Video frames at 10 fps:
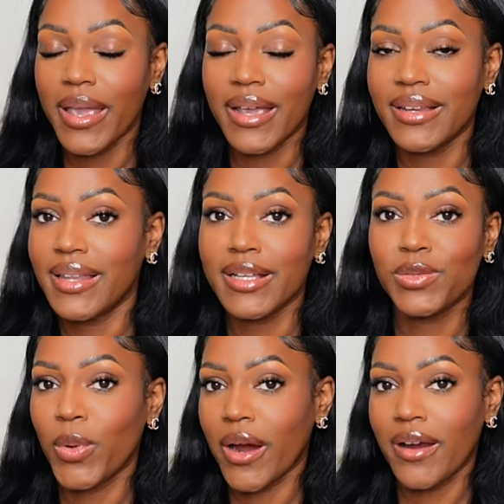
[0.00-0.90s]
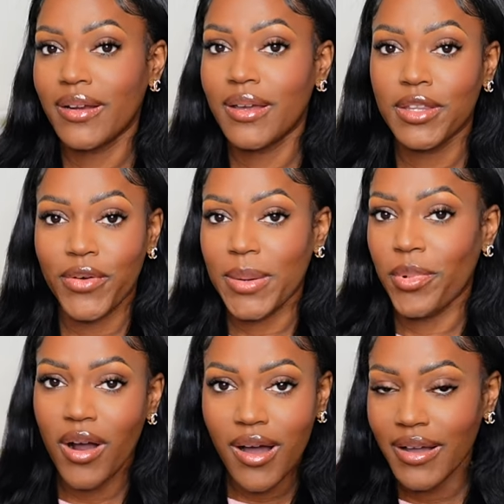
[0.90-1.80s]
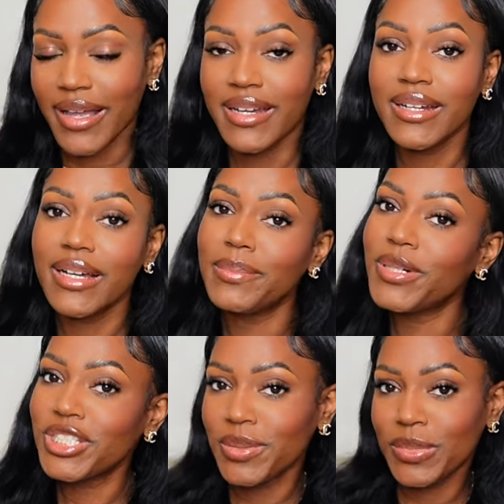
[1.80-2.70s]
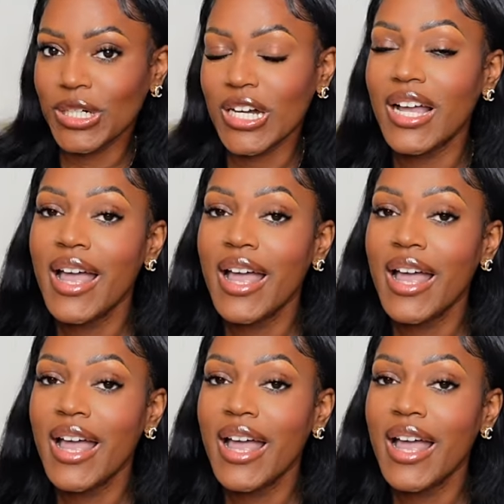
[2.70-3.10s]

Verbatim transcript: and that's wearing the right bra getting a good push-up bra